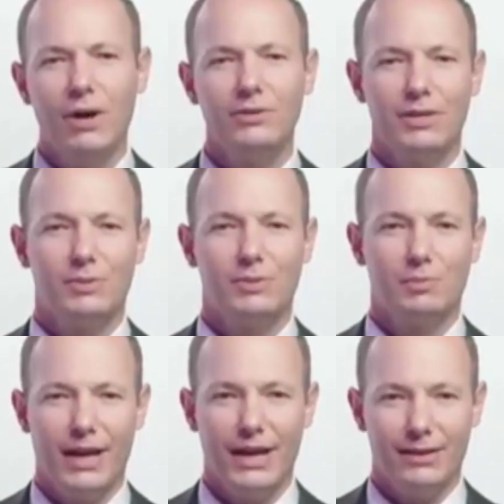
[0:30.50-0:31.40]
I want to
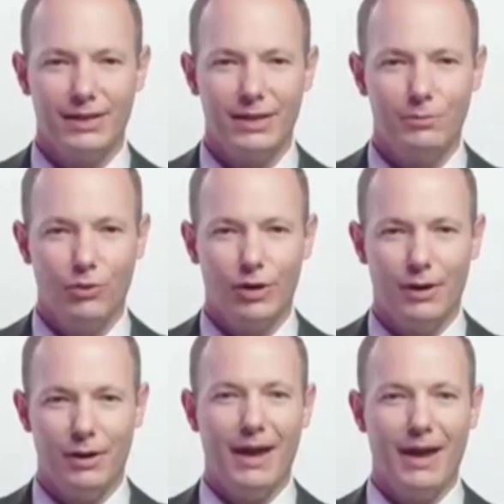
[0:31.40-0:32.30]
explain a little
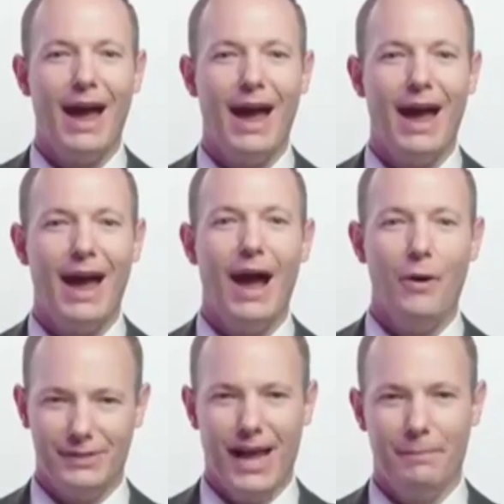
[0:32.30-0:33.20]
more about
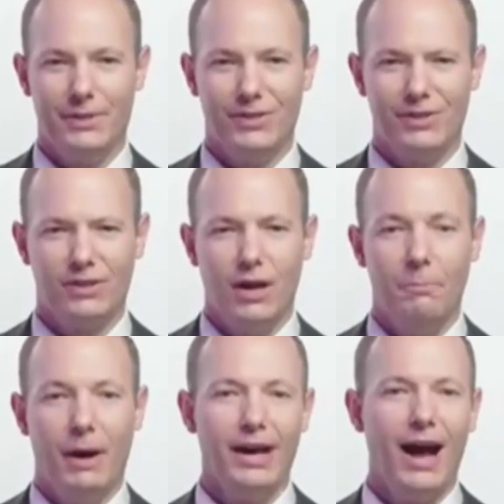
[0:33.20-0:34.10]
how this happens
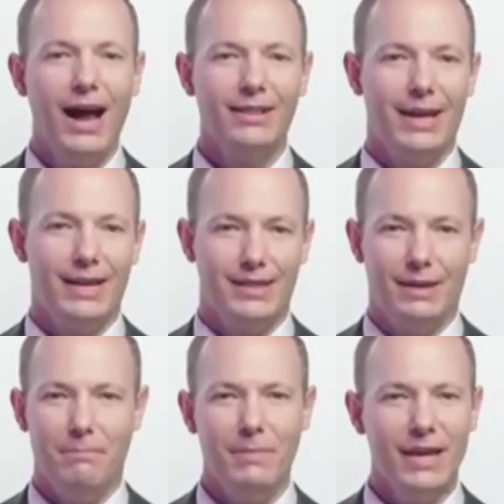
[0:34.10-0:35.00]
by
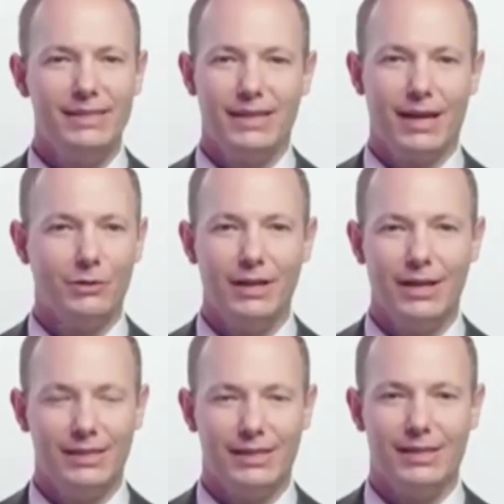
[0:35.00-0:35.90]
highlighting the amazing
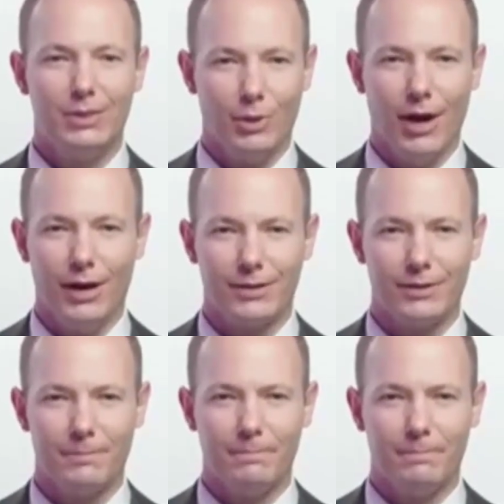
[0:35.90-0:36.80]
ingredients in this
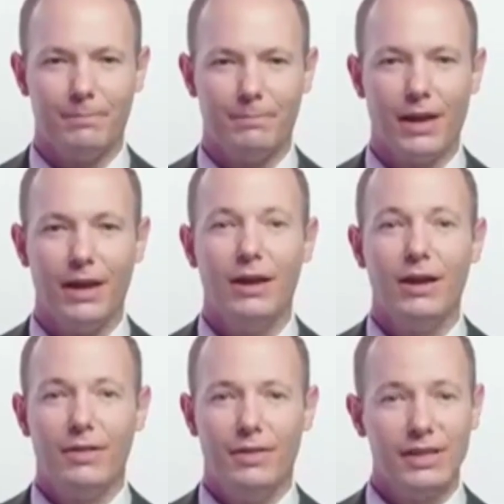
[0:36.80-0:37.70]
product.
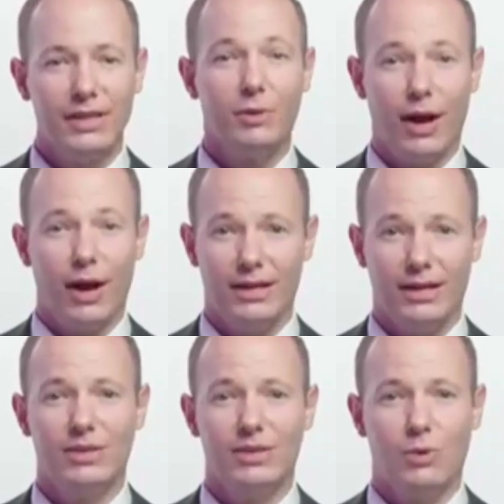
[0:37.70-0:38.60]
This
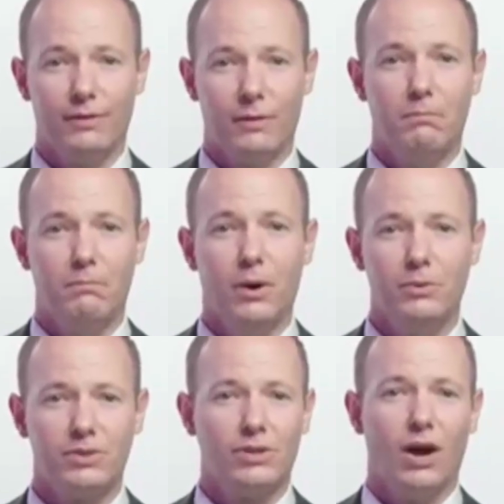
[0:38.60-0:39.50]
product is one of our
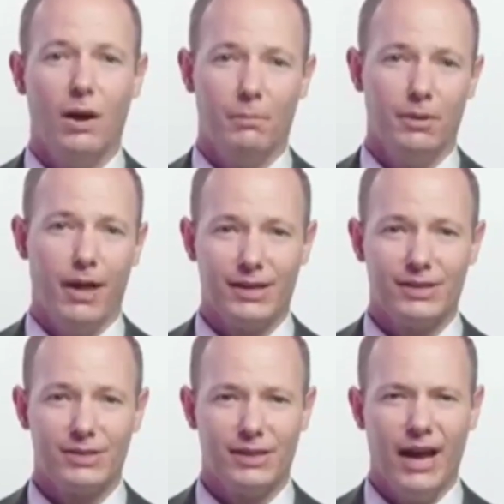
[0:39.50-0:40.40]
most
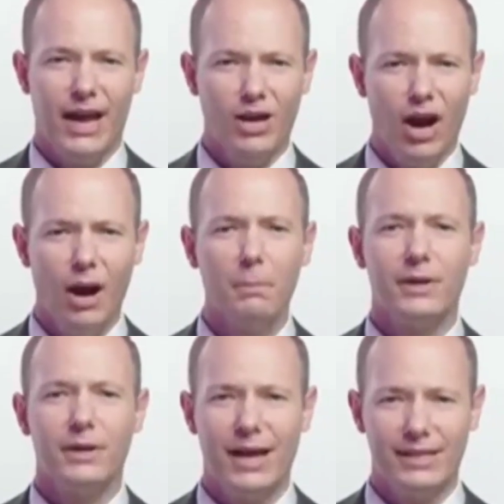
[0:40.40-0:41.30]
complex and
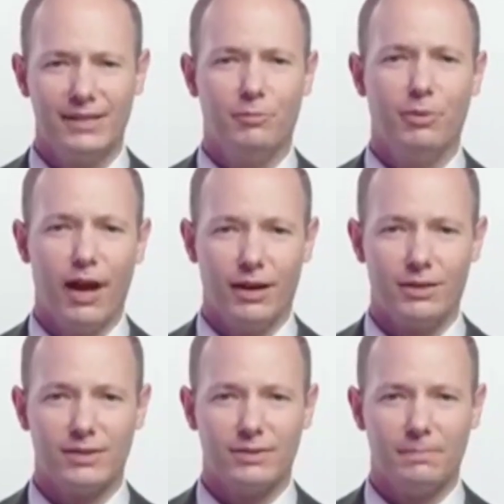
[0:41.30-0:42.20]
comprehensive
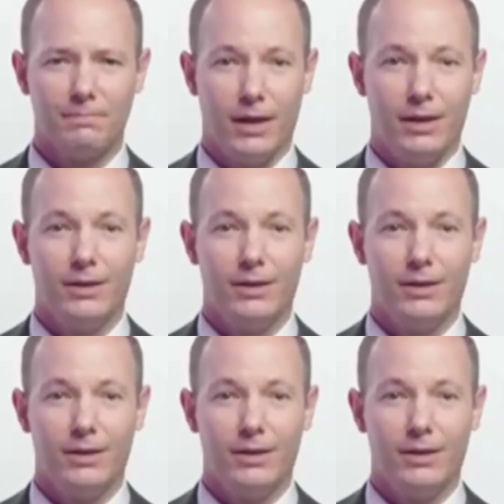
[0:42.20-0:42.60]
products.